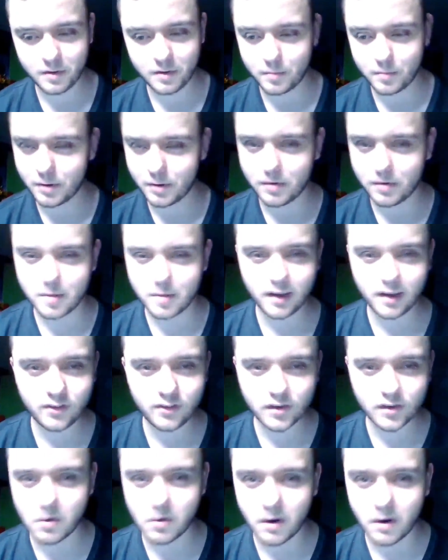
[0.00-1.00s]
But it would have been
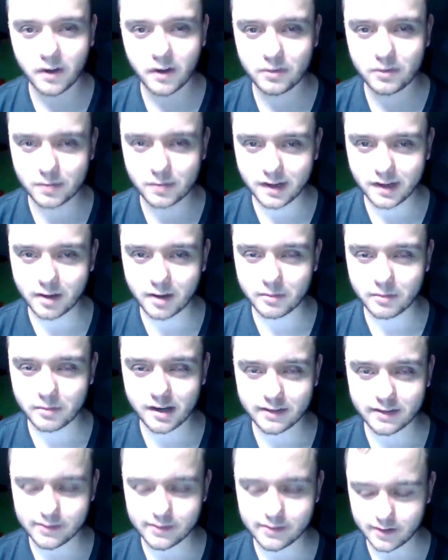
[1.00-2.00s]
so awesome when he comes
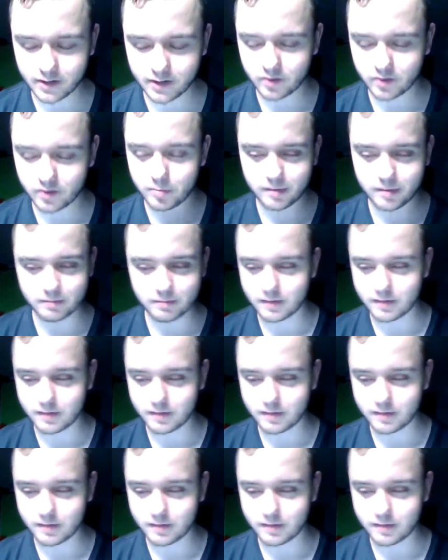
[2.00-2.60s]
down the stairs. But